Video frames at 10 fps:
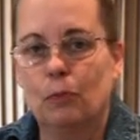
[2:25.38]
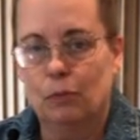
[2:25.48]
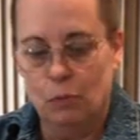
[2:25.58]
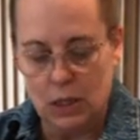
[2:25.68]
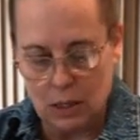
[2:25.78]

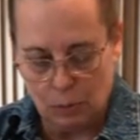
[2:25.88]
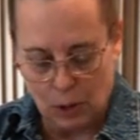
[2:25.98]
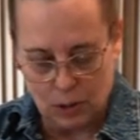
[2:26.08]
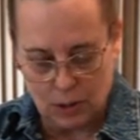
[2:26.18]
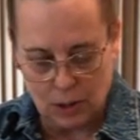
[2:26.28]
minced
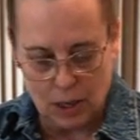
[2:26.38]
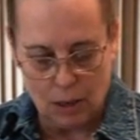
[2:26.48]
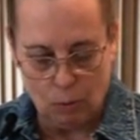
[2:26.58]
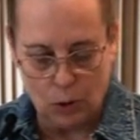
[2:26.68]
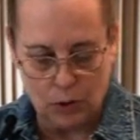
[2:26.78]
parsley
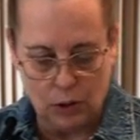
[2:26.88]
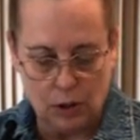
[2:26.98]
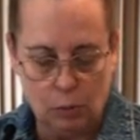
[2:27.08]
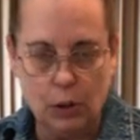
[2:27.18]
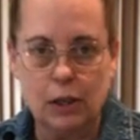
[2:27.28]
with a little
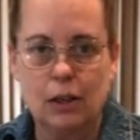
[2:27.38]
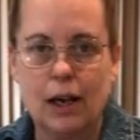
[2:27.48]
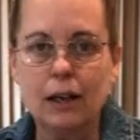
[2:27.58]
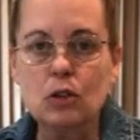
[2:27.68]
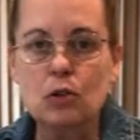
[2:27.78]
bit
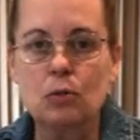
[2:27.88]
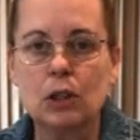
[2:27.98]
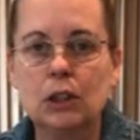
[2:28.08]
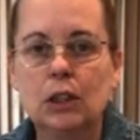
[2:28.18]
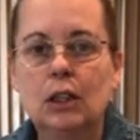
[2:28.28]

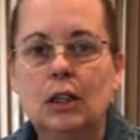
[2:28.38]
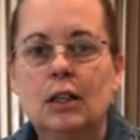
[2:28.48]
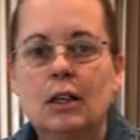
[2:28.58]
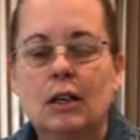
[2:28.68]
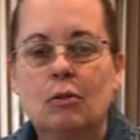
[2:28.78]
extra
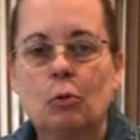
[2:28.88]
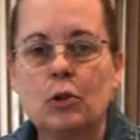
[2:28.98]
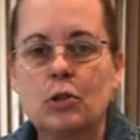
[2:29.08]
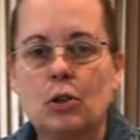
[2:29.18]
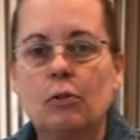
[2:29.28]

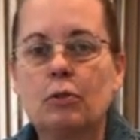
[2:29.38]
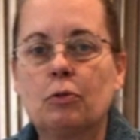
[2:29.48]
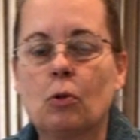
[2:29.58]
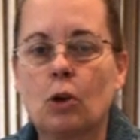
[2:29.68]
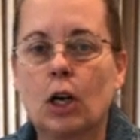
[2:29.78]
reserved
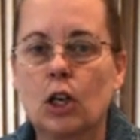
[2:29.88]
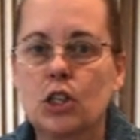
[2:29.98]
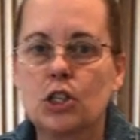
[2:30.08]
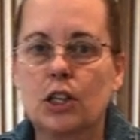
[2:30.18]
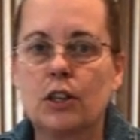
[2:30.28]
for
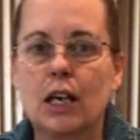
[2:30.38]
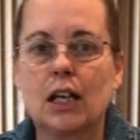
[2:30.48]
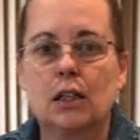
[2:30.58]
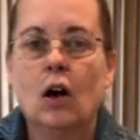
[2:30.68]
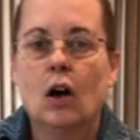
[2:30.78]
garnish at the
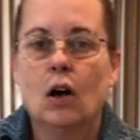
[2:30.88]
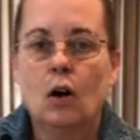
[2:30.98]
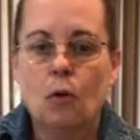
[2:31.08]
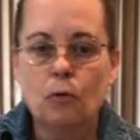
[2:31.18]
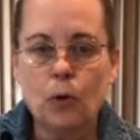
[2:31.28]
end.
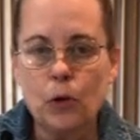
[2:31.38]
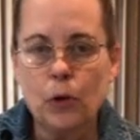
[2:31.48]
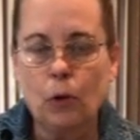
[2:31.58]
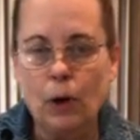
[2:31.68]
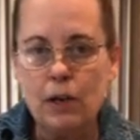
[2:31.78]
For the
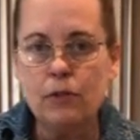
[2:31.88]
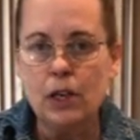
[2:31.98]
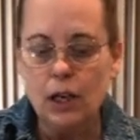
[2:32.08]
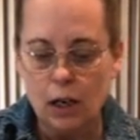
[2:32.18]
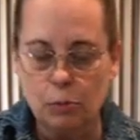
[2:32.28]

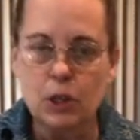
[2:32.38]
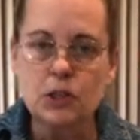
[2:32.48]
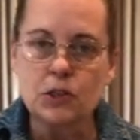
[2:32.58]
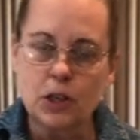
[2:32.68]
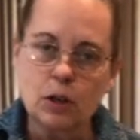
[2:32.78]
gravy, I'm going to
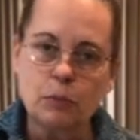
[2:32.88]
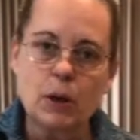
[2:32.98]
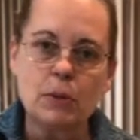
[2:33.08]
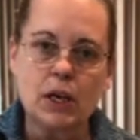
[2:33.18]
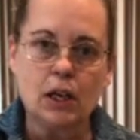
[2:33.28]
start by
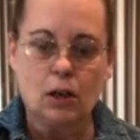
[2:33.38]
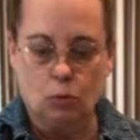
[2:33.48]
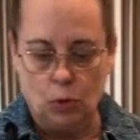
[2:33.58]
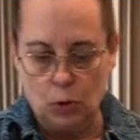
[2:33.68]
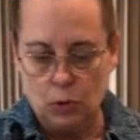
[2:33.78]
making a
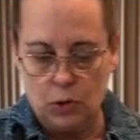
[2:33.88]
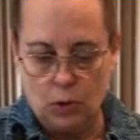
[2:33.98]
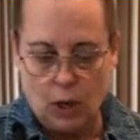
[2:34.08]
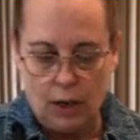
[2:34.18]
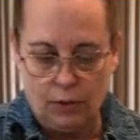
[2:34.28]
roux.
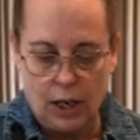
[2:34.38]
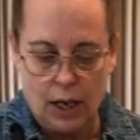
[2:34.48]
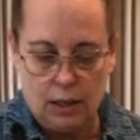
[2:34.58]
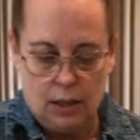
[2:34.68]
So I've got